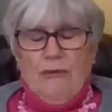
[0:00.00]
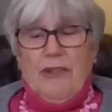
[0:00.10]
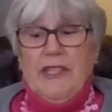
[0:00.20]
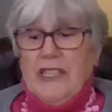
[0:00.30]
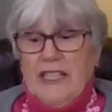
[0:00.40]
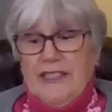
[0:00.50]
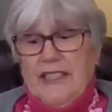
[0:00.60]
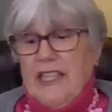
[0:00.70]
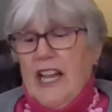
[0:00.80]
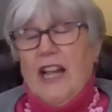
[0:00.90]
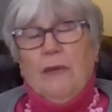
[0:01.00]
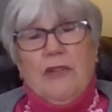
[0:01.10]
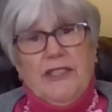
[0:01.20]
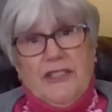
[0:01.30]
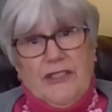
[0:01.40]
Realizing I
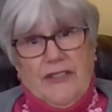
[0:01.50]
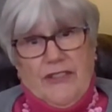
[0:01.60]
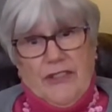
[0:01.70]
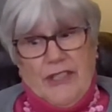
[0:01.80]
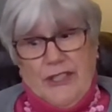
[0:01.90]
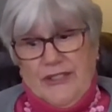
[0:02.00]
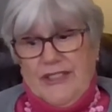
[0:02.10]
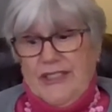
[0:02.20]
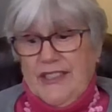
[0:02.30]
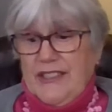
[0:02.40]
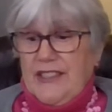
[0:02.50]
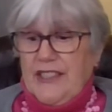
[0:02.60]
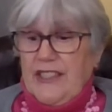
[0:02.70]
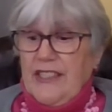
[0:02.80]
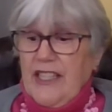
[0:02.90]
wasn't a very good
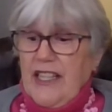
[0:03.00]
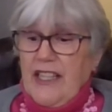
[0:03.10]
citizen,